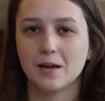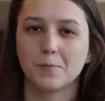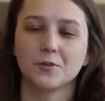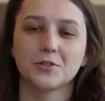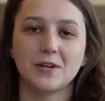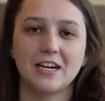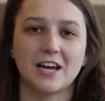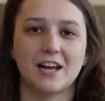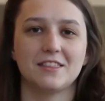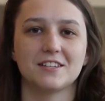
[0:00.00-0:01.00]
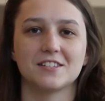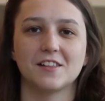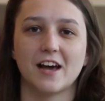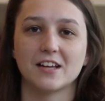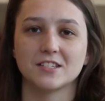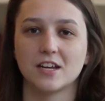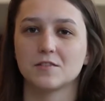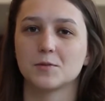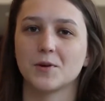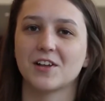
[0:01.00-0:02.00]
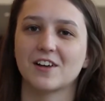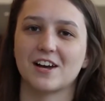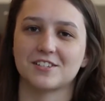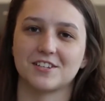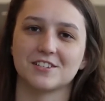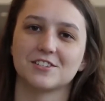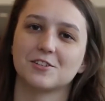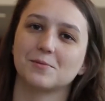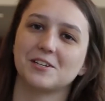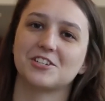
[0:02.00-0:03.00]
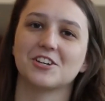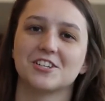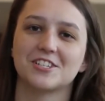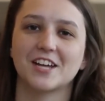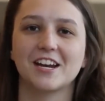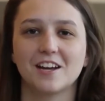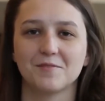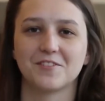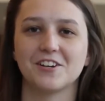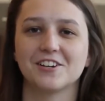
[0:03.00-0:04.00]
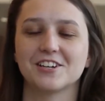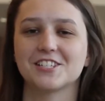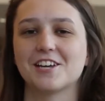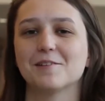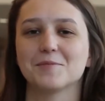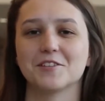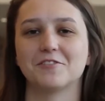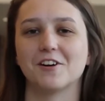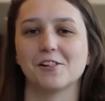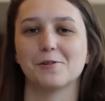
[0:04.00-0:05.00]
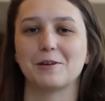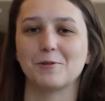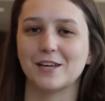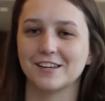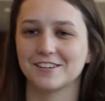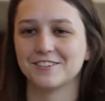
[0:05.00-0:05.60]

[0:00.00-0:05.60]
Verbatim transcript: April 29th is the last day of spring classes, so be sure to study up for your exams the following week.